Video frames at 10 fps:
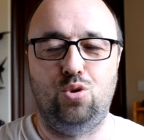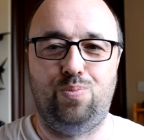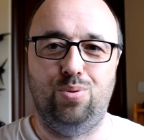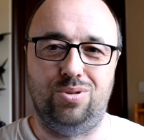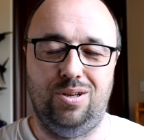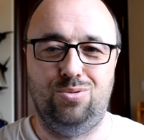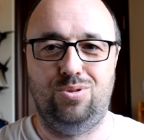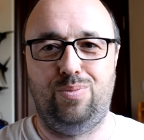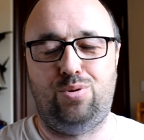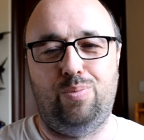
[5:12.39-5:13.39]
to put into
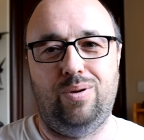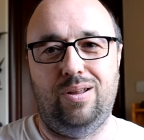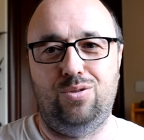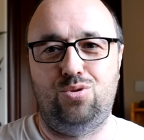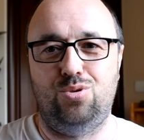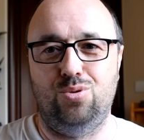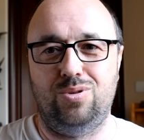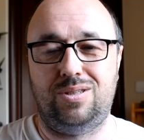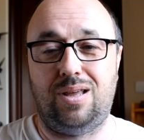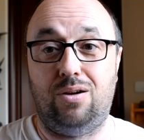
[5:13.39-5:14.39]
the propeller to
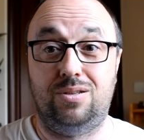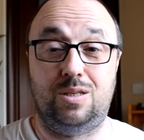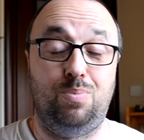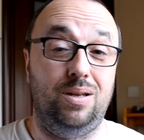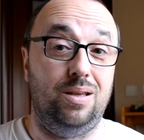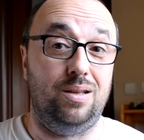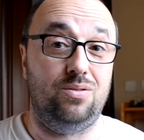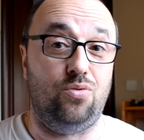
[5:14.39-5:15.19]
start spinning it,